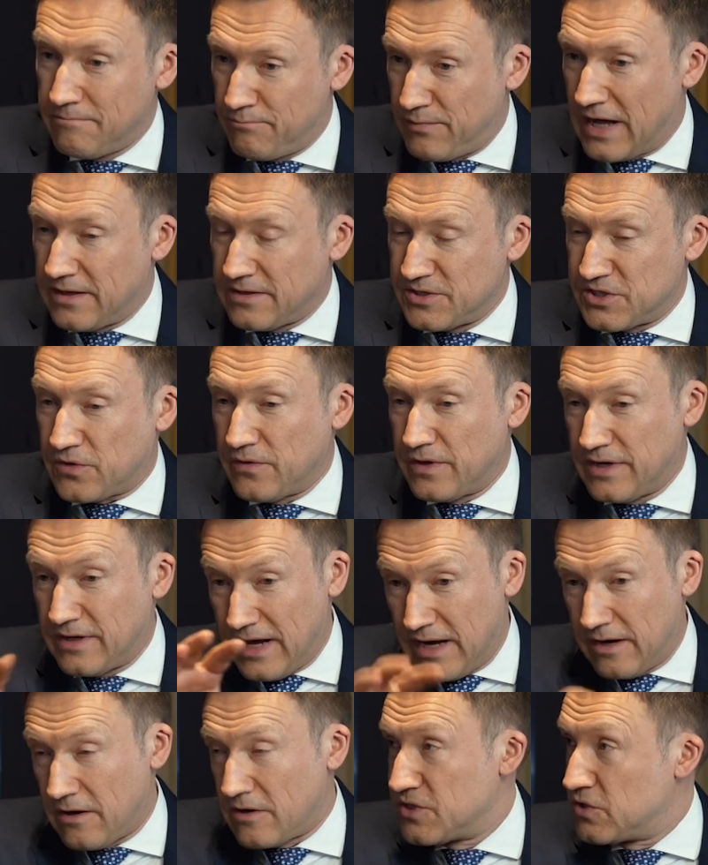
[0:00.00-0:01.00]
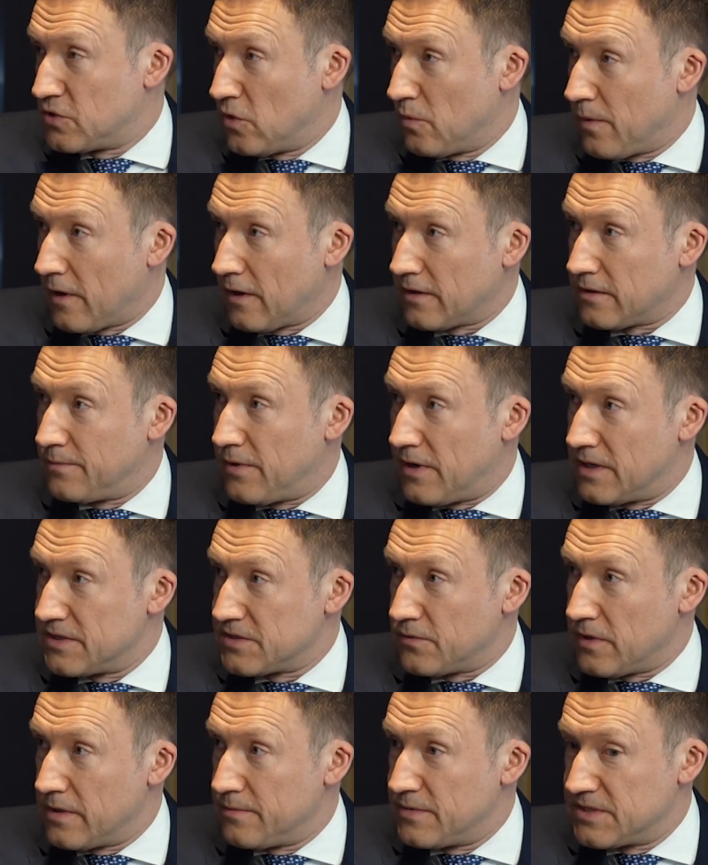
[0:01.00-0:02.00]
Pallas Green and our Stone Park
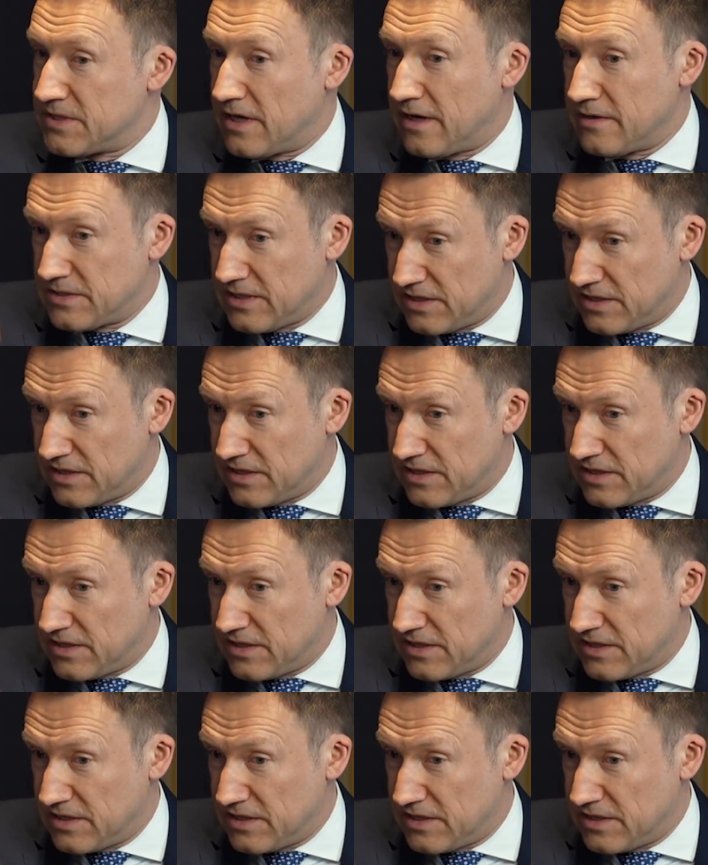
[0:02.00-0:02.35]
deposit right beside us.